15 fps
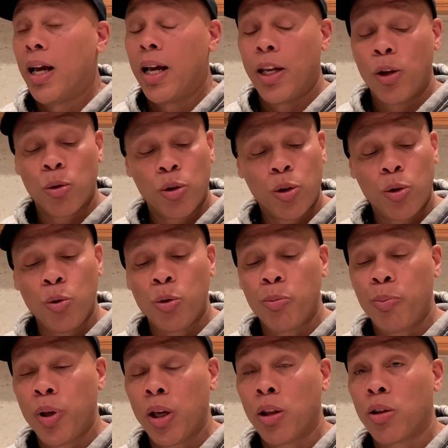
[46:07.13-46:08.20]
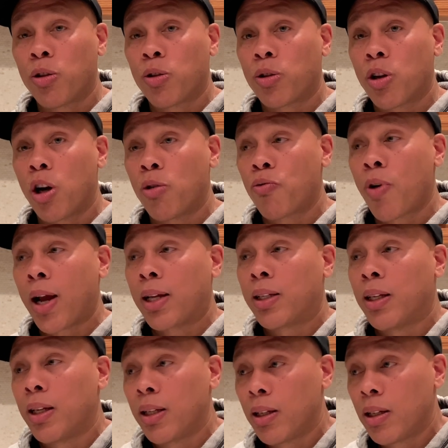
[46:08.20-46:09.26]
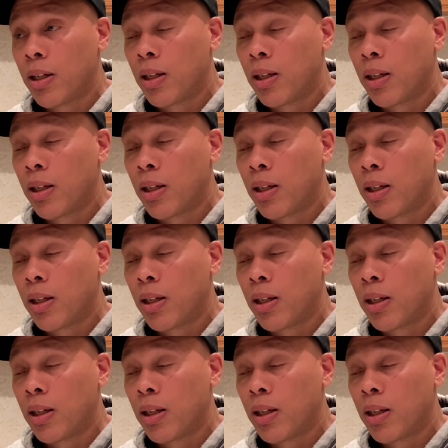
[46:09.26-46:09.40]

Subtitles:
And those 2 pillars erected